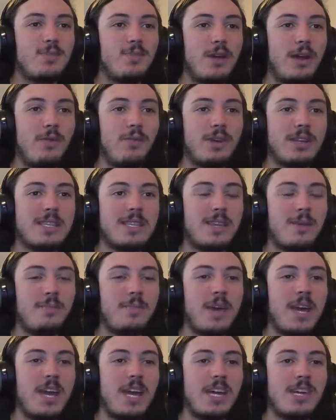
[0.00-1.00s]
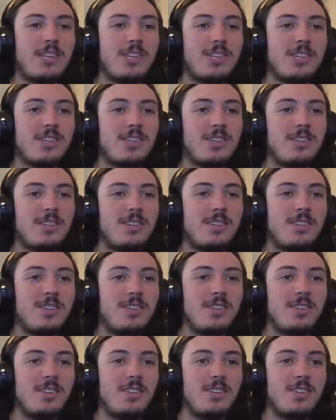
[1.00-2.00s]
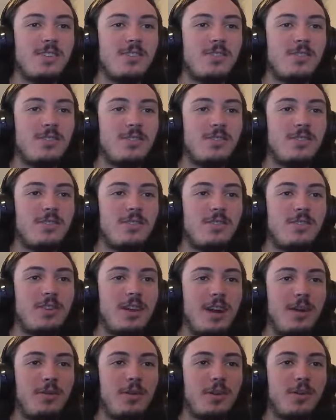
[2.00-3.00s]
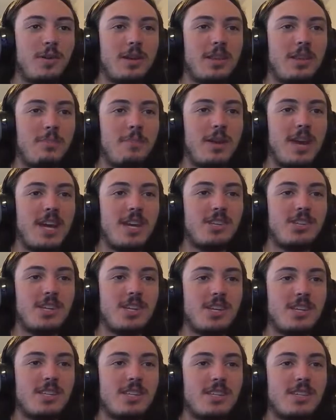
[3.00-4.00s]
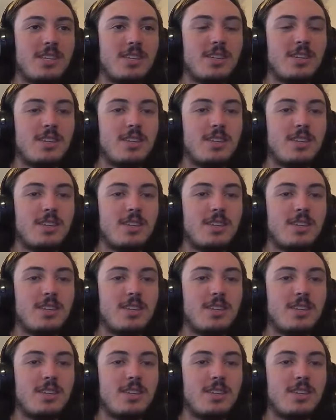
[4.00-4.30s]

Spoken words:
Wait, what's the page? I wonder what the page is.